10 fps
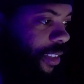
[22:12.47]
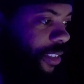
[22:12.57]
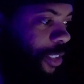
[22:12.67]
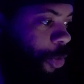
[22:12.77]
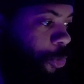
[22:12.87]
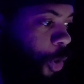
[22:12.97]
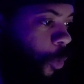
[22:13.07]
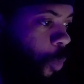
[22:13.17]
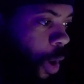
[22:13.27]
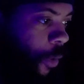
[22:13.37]
So
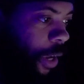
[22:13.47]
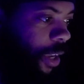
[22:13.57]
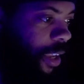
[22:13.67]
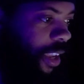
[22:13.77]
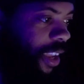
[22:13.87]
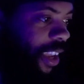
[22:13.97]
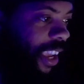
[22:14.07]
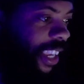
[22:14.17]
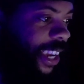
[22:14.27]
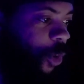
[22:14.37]
don't worry
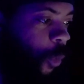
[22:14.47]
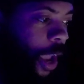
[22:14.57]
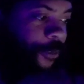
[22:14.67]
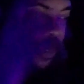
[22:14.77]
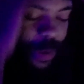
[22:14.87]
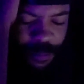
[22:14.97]
and get away from me.